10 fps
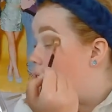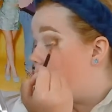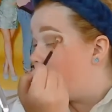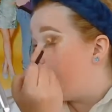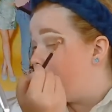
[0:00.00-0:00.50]

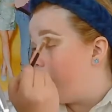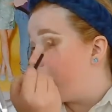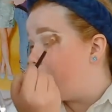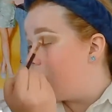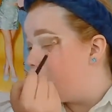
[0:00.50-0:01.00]
goes a bit
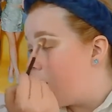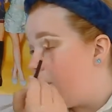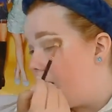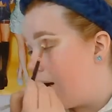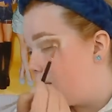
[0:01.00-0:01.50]
blocky, so
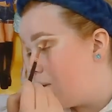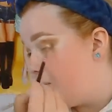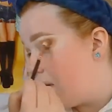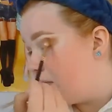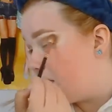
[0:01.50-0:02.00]
I like to
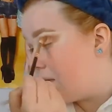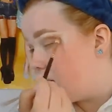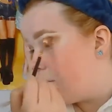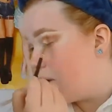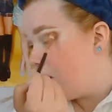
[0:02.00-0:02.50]
blend it
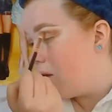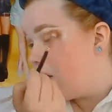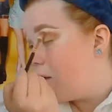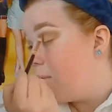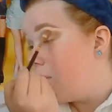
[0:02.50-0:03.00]
in a
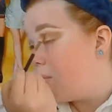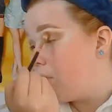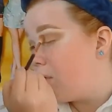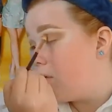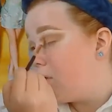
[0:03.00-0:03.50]
little bit
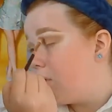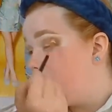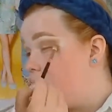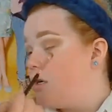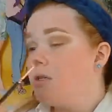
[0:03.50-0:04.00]
more,
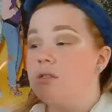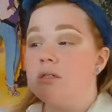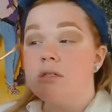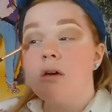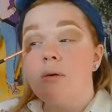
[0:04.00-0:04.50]

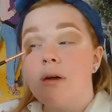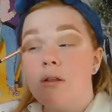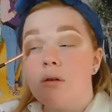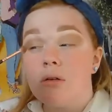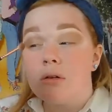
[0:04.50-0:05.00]
just so it
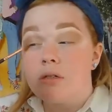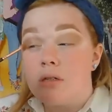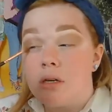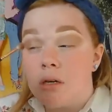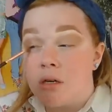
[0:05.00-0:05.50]

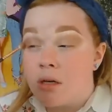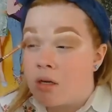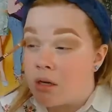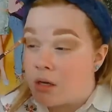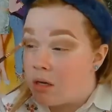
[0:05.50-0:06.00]
looks
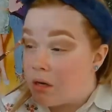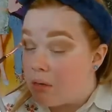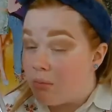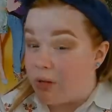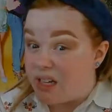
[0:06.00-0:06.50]

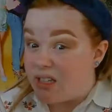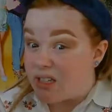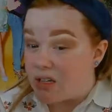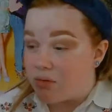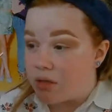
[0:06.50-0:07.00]

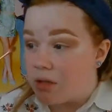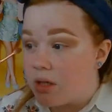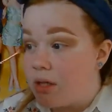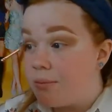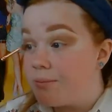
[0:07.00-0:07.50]
blended
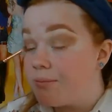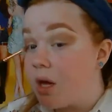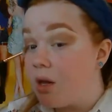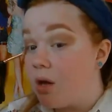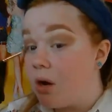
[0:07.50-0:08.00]
really
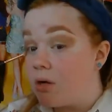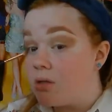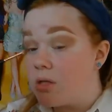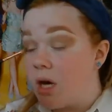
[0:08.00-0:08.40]
and not